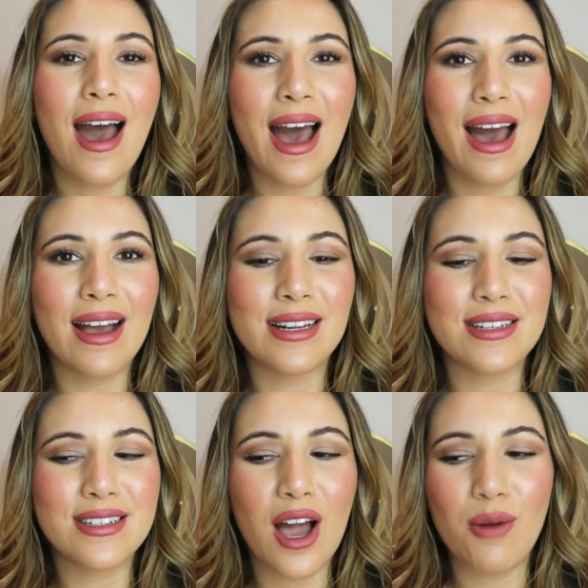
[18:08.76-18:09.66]

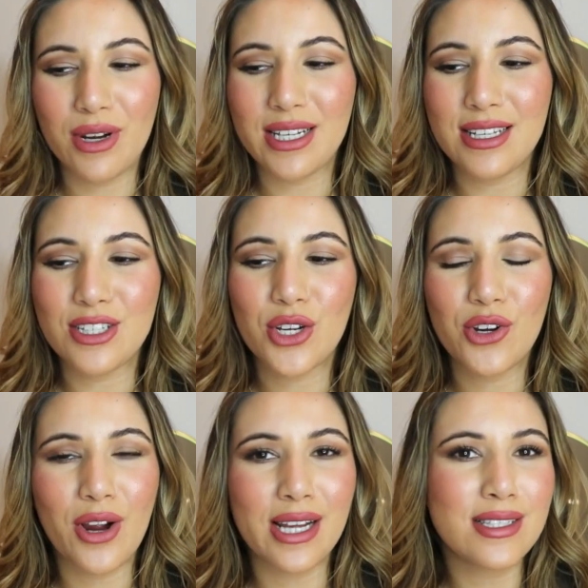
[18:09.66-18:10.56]
and I'm ready to
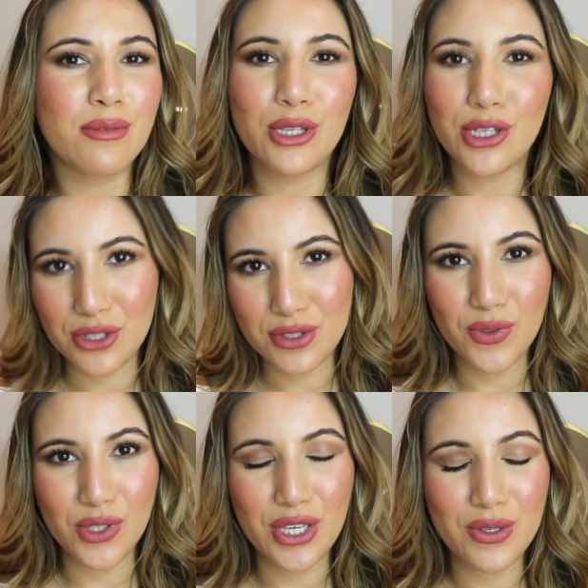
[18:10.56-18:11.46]
create some looks
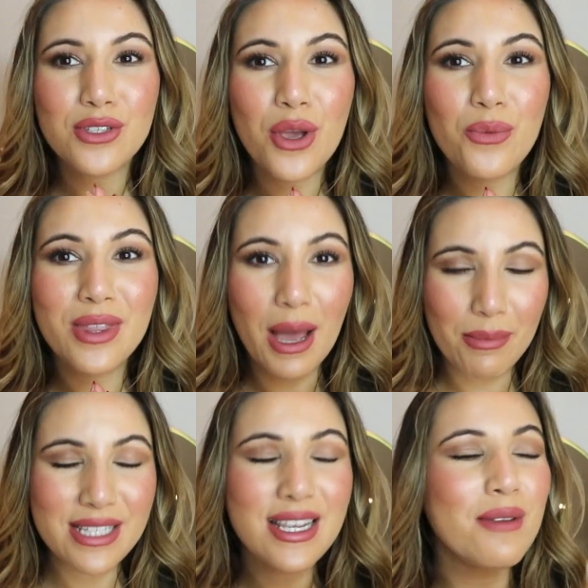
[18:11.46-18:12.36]
for you. So with
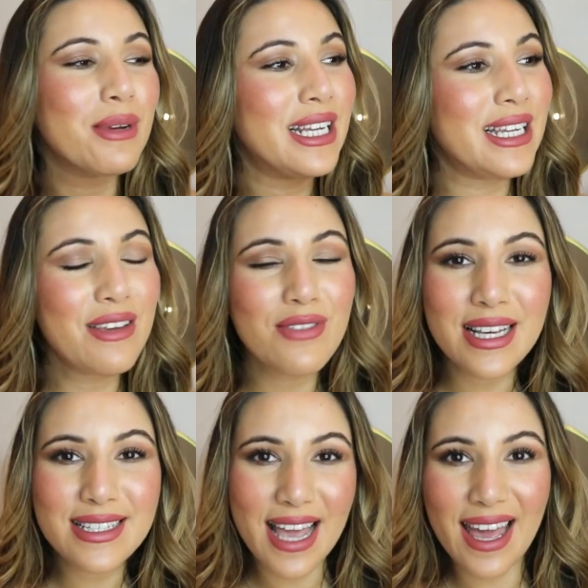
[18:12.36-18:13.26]
that being said, I'm going to leave
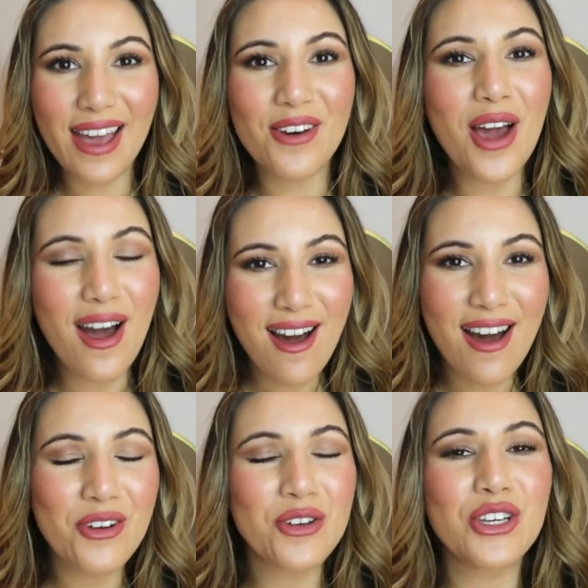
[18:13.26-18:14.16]
things here on a
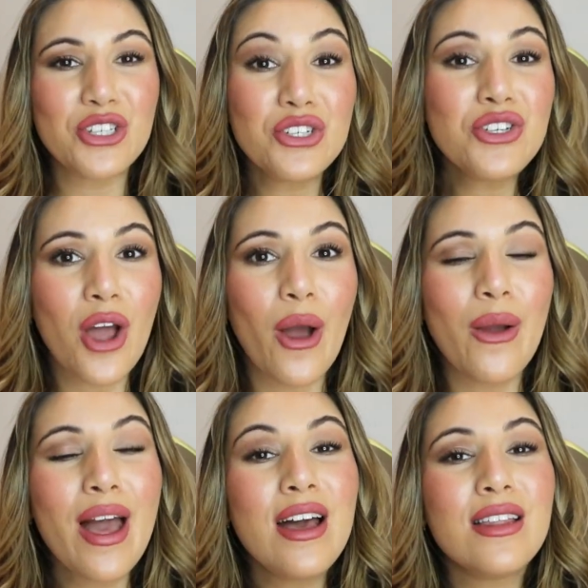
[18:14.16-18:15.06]
high, on a good
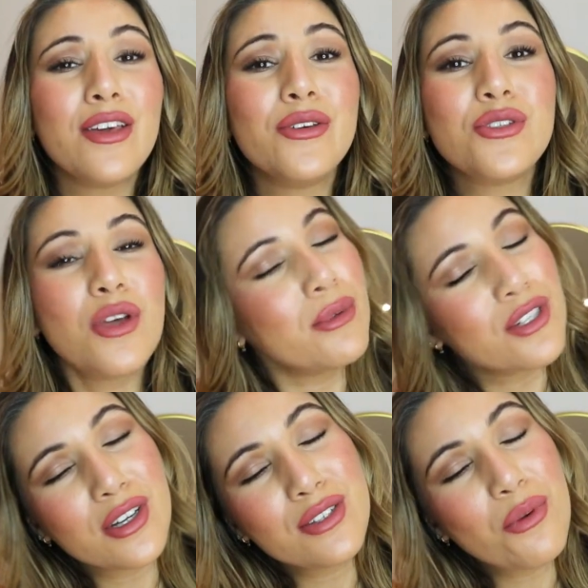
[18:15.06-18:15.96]
note. Thank you so
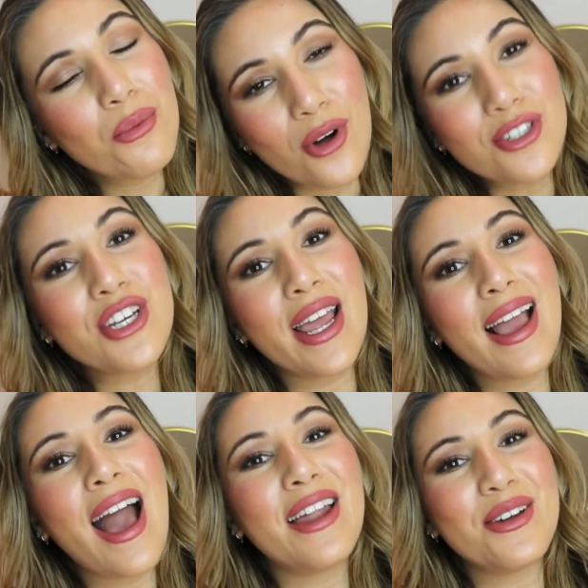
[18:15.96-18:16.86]
much guys for
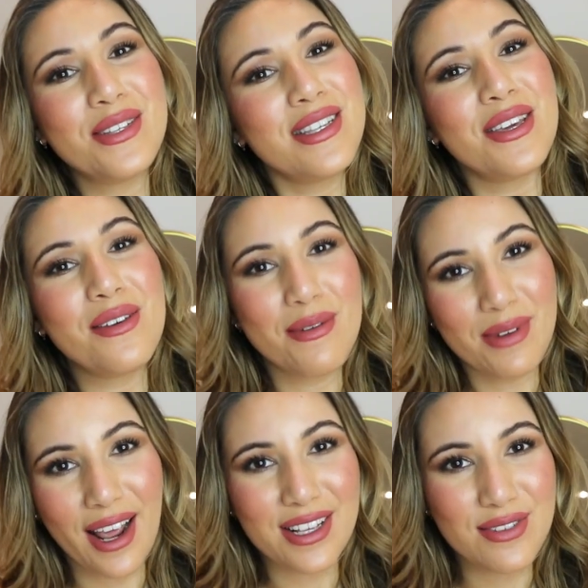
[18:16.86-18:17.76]
watching, and I'll see you in
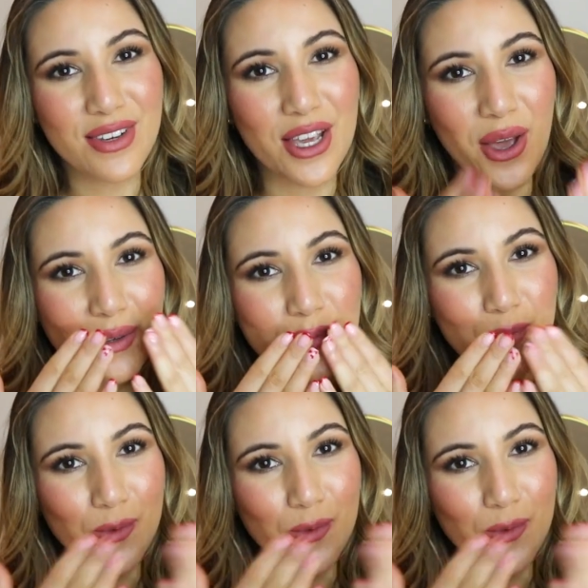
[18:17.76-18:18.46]
my next video.